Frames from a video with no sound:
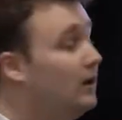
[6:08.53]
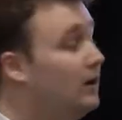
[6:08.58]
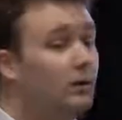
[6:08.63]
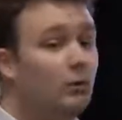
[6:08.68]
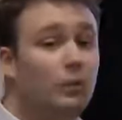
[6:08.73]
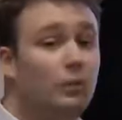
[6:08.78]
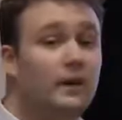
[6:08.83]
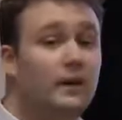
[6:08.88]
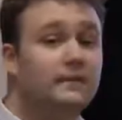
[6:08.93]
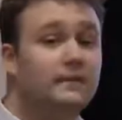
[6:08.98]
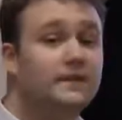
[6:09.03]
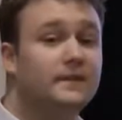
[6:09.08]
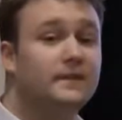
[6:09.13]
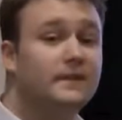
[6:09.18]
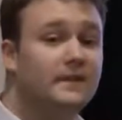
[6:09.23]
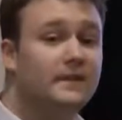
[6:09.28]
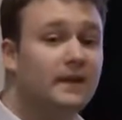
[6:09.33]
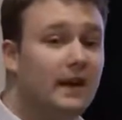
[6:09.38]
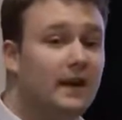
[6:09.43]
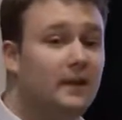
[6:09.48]
What if
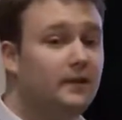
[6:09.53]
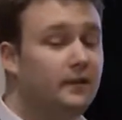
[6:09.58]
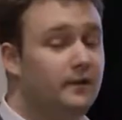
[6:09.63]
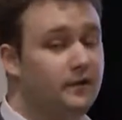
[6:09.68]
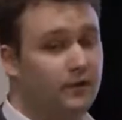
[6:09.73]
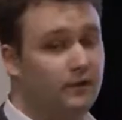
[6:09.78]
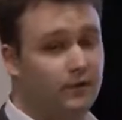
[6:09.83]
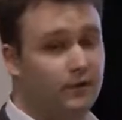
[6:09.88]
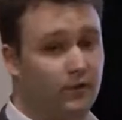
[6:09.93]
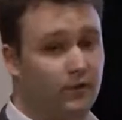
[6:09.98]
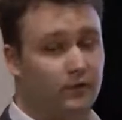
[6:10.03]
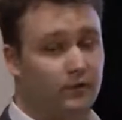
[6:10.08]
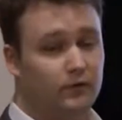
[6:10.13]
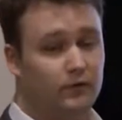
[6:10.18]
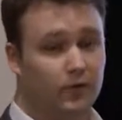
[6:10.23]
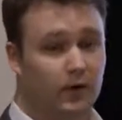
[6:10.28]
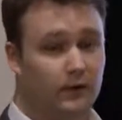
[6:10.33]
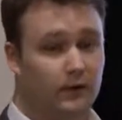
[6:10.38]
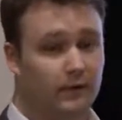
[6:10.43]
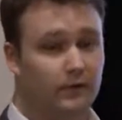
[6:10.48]
scale is
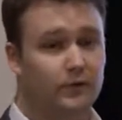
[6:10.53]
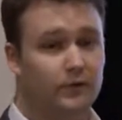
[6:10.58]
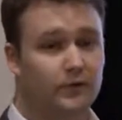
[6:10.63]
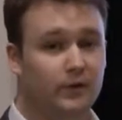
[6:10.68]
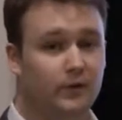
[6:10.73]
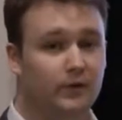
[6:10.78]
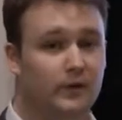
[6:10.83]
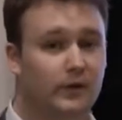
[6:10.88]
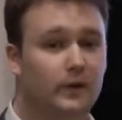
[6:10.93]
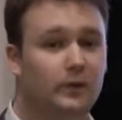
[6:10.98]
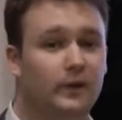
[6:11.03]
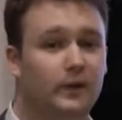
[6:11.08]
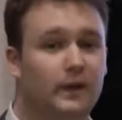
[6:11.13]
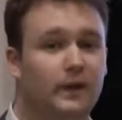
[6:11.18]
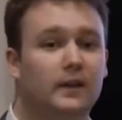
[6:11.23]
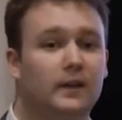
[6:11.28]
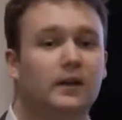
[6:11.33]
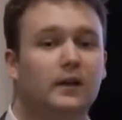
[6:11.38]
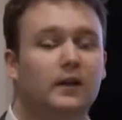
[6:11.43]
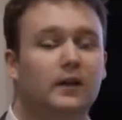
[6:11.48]
driving the return on
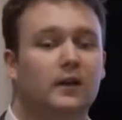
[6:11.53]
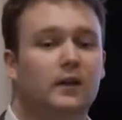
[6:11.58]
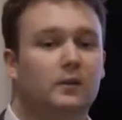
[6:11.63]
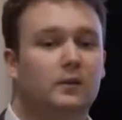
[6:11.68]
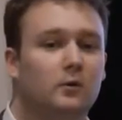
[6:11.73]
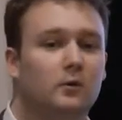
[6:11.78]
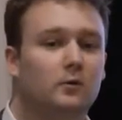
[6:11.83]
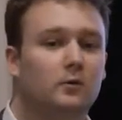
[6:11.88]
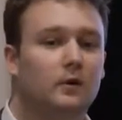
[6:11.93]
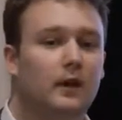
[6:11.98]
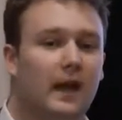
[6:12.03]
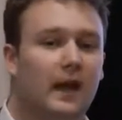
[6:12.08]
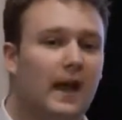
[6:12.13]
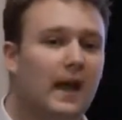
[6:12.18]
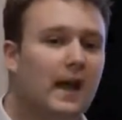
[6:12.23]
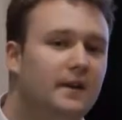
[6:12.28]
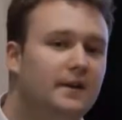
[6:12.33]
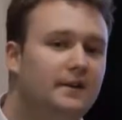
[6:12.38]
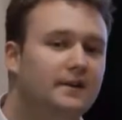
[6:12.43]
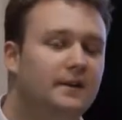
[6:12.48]
equity? Well,
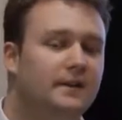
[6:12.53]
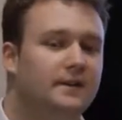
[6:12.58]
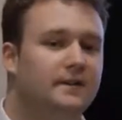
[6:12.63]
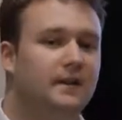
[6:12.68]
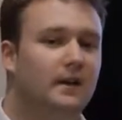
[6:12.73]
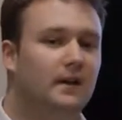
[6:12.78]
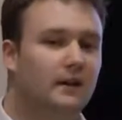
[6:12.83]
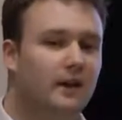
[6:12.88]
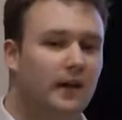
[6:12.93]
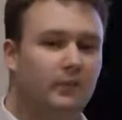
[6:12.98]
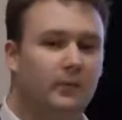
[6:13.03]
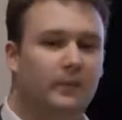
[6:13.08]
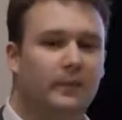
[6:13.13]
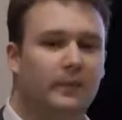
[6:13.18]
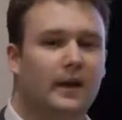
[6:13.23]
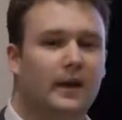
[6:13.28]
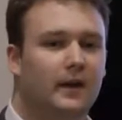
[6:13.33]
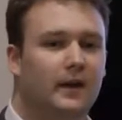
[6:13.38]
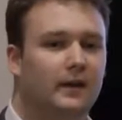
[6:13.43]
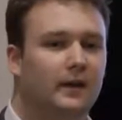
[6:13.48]
how does that scale come
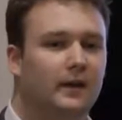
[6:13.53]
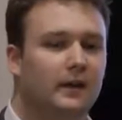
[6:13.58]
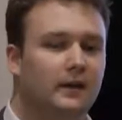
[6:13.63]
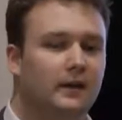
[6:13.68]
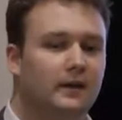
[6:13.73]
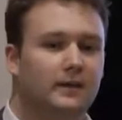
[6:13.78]
about?